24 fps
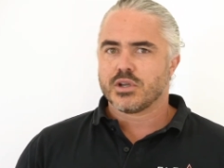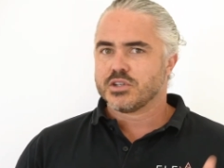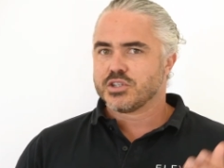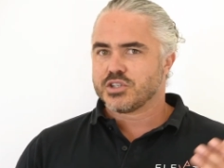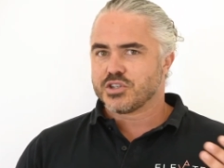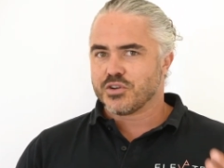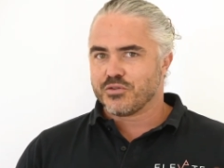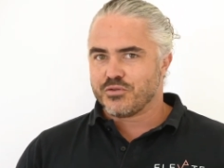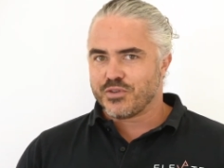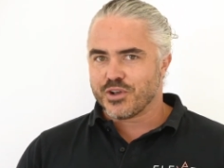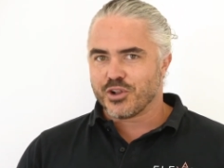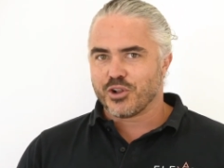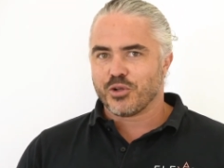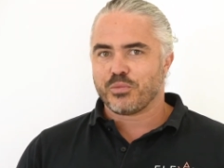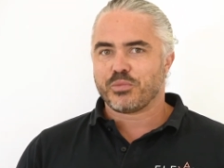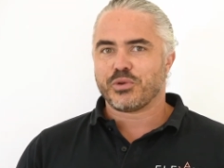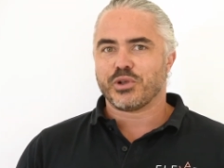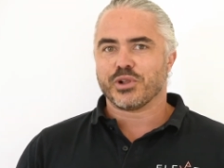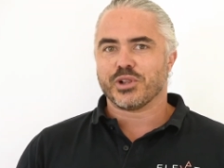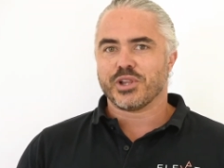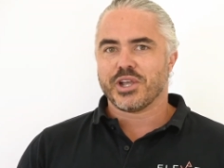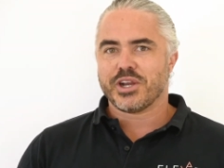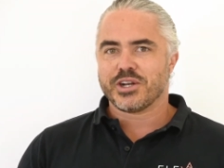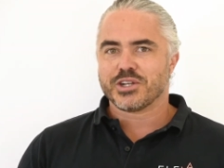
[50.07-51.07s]
develop your
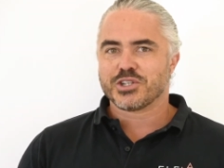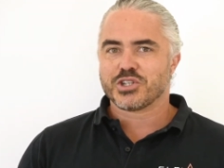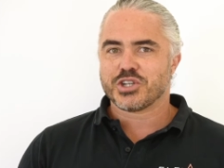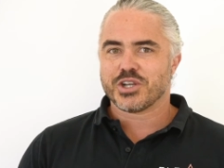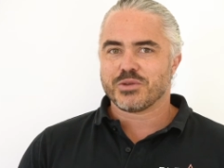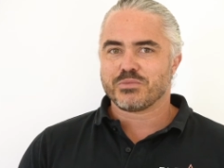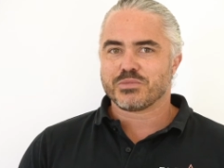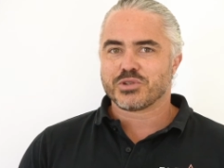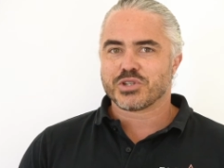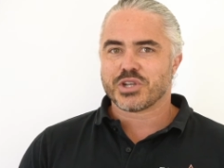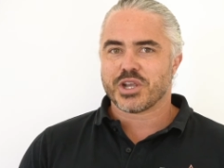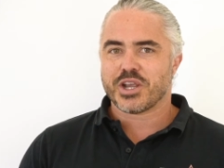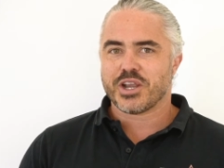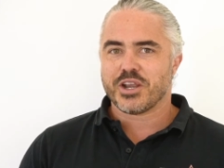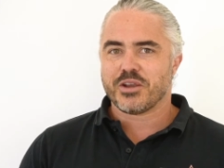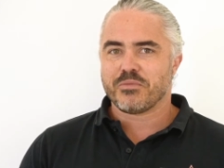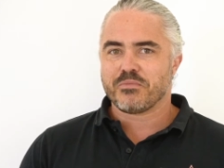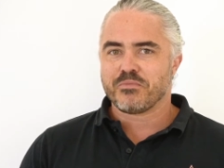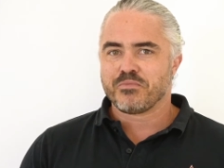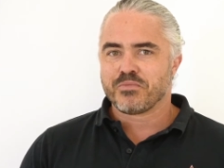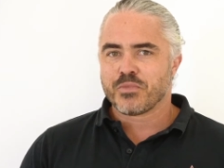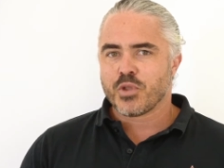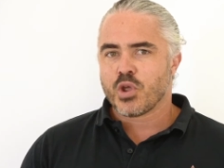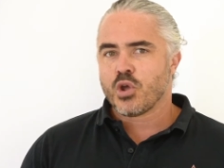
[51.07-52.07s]
leadership
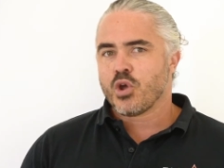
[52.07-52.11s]
team,